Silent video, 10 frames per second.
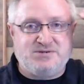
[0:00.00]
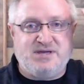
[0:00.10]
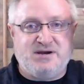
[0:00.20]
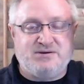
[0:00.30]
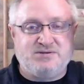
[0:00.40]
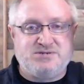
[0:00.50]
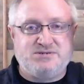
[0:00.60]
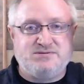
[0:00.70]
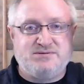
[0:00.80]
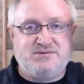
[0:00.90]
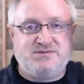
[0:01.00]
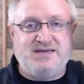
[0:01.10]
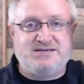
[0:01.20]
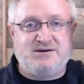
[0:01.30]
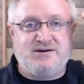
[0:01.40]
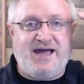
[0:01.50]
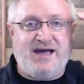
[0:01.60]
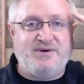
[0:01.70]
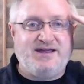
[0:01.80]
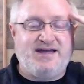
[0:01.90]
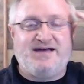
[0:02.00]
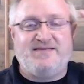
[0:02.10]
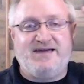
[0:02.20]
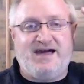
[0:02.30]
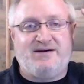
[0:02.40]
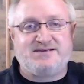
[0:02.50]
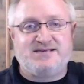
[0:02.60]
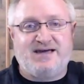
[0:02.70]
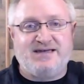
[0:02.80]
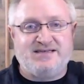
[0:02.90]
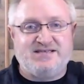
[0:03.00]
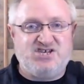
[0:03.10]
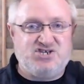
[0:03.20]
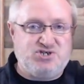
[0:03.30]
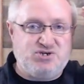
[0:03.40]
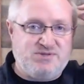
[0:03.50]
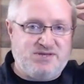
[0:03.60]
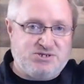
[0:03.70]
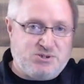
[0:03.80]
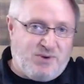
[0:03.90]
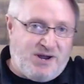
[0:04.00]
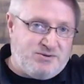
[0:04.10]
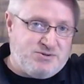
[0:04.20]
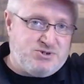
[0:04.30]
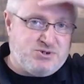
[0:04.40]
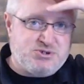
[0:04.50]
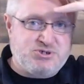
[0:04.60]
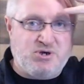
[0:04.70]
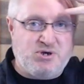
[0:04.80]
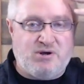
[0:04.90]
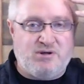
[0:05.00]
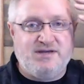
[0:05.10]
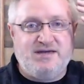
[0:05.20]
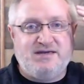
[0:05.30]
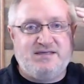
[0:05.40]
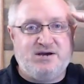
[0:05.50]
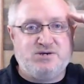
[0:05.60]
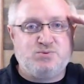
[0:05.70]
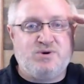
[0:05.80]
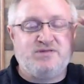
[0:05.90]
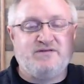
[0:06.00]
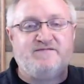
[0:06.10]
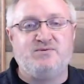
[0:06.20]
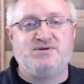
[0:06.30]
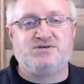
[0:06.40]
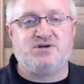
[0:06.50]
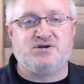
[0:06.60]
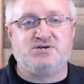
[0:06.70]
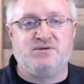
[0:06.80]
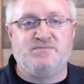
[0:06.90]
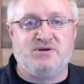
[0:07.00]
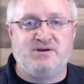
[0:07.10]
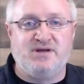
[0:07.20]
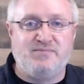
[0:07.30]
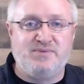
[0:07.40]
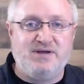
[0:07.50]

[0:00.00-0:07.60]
There's things that are happening on the outside, the tissue that surrounds your skull. There's where the fluid starts to build up.